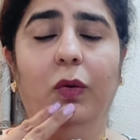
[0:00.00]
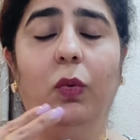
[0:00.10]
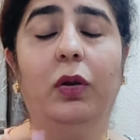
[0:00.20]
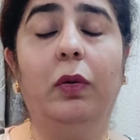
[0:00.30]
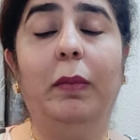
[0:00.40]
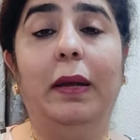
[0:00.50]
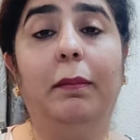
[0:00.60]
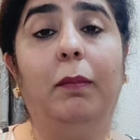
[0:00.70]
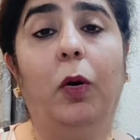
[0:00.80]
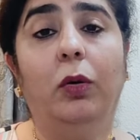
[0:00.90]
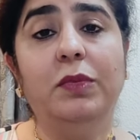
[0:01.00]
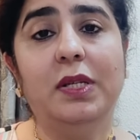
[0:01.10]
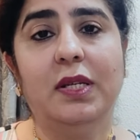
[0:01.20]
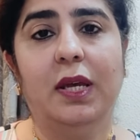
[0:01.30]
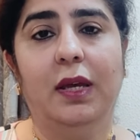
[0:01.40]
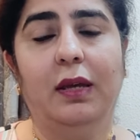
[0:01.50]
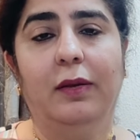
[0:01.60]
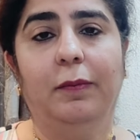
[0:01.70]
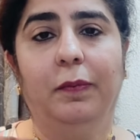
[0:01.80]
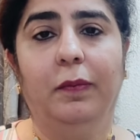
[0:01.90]
What will my mom say
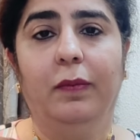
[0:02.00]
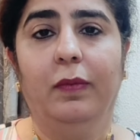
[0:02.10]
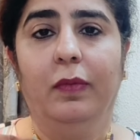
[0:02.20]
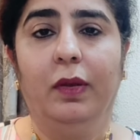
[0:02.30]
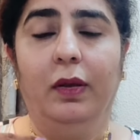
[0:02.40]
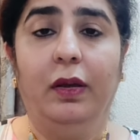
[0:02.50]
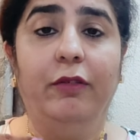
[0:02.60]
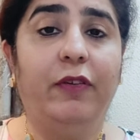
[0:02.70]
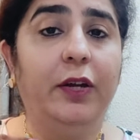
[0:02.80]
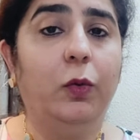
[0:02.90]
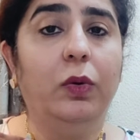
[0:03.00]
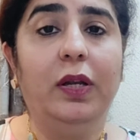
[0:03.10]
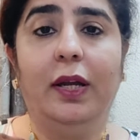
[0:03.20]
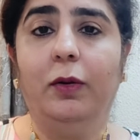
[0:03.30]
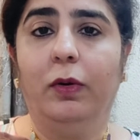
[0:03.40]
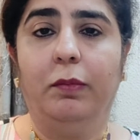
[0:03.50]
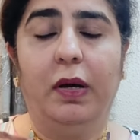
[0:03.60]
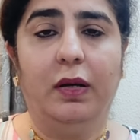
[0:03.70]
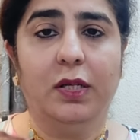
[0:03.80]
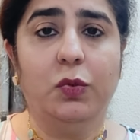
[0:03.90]
if I don't get good
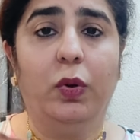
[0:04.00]
marks?